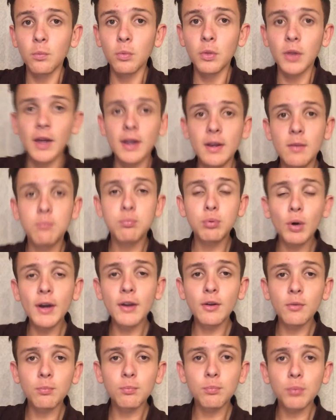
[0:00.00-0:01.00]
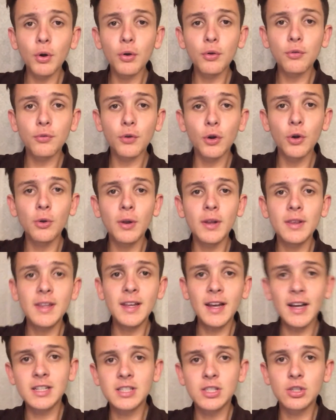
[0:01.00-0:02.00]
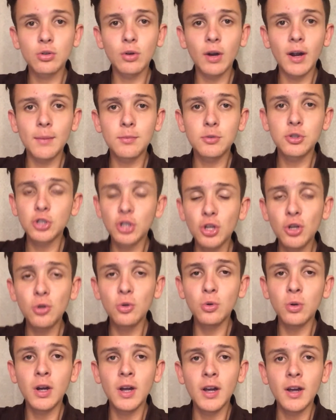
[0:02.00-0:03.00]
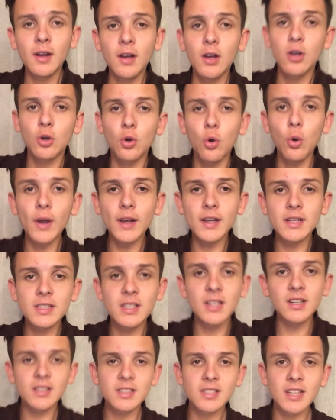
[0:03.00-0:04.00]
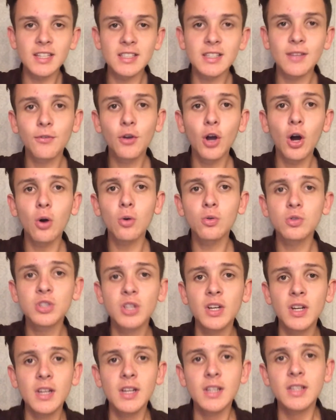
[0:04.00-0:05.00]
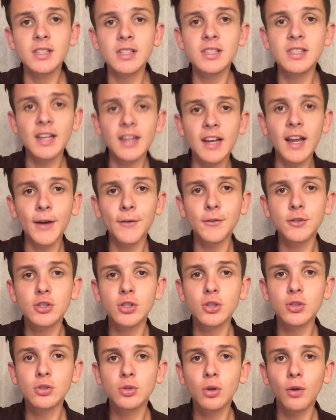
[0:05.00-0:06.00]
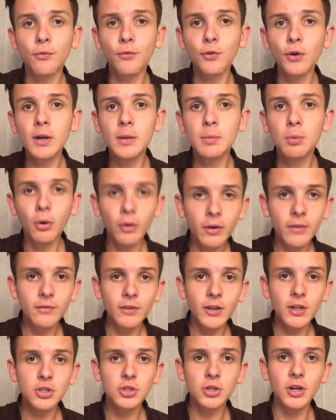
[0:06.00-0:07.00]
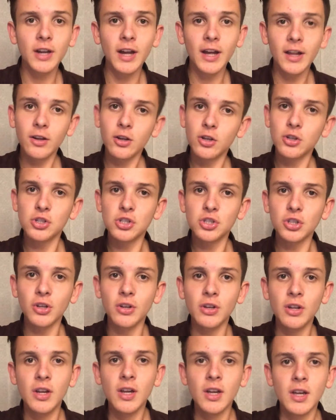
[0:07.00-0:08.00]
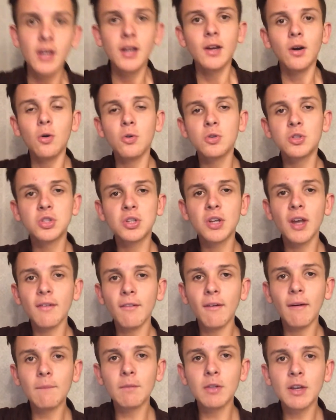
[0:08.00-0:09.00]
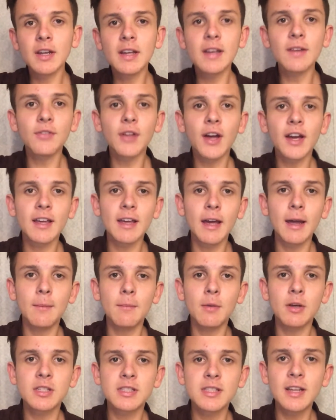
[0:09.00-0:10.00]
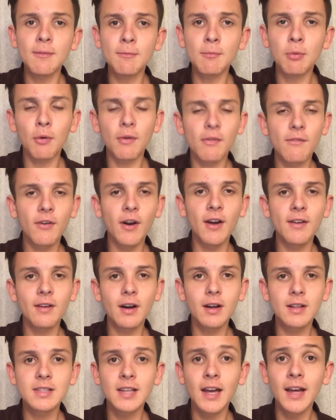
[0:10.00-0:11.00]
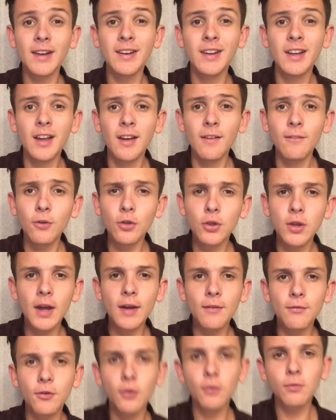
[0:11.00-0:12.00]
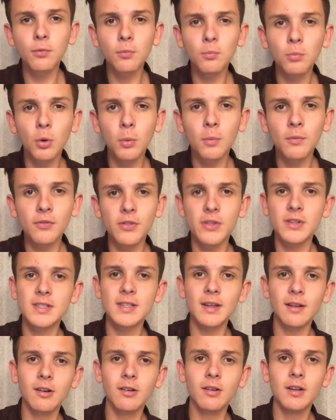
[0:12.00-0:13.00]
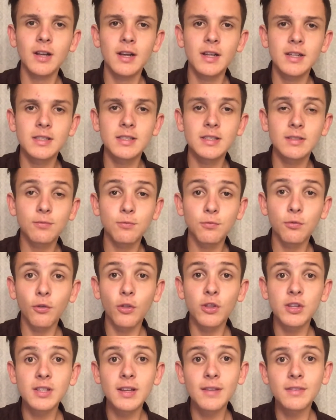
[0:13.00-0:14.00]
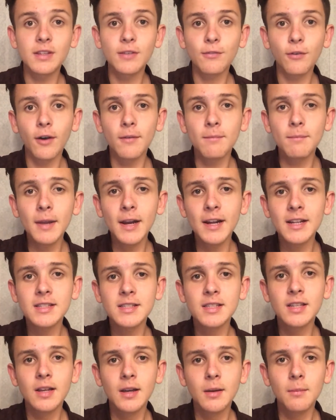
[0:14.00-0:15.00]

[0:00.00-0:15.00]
They broke through, and Nias grabbed 2 quick successive goals to take Everton to a 3-point victory at Goodison. Altogether, I'm going to give that game a 7.5 out of 10 for the effort from Bournemouth for the 75 minutes.